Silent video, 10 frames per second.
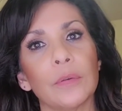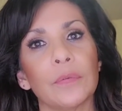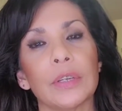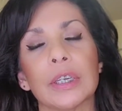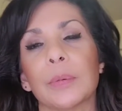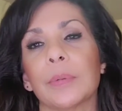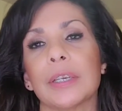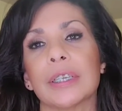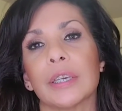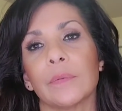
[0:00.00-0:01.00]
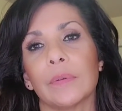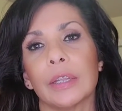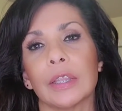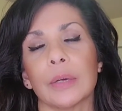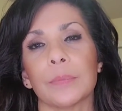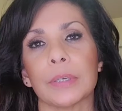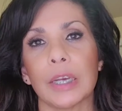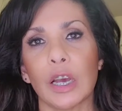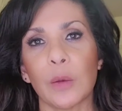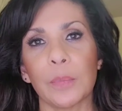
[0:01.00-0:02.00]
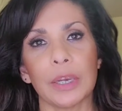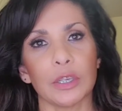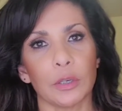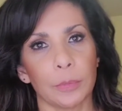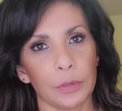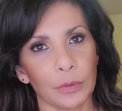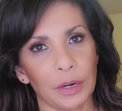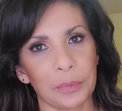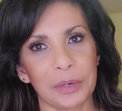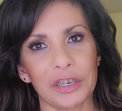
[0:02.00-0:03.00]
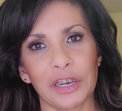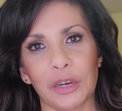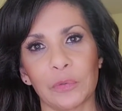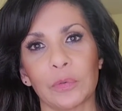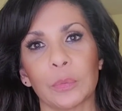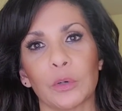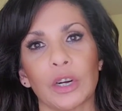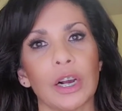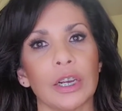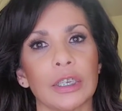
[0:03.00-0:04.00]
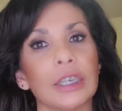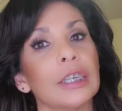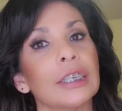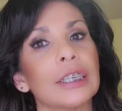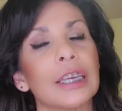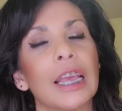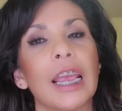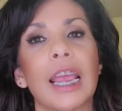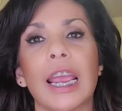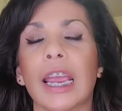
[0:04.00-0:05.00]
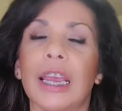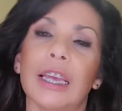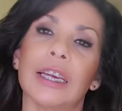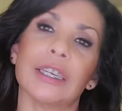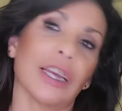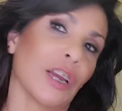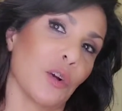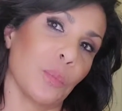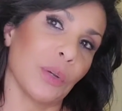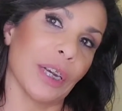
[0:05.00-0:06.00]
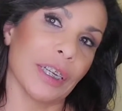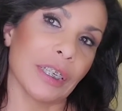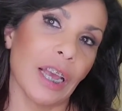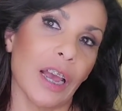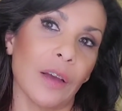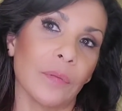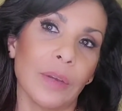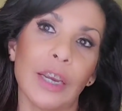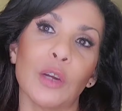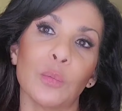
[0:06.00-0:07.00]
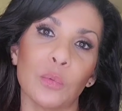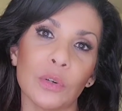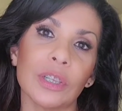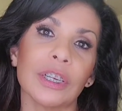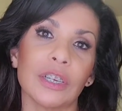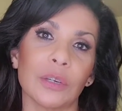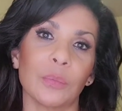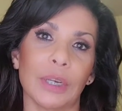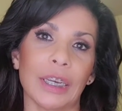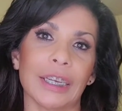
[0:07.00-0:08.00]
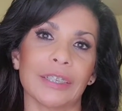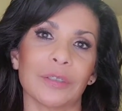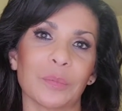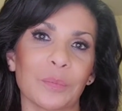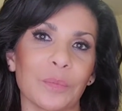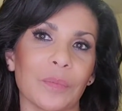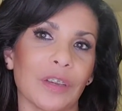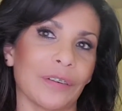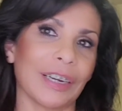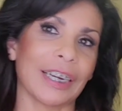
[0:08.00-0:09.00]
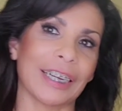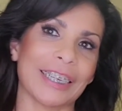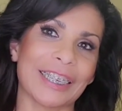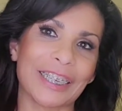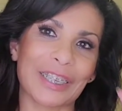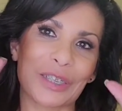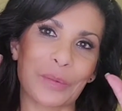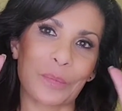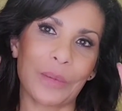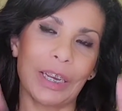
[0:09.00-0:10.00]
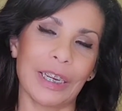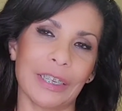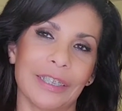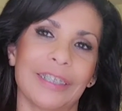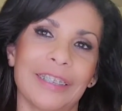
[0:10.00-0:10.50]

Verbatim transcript: If you did, please give it a thumbs up and subscribe to my channel for more content. And I hope you guys have a really good weekend. Alright guys, bye.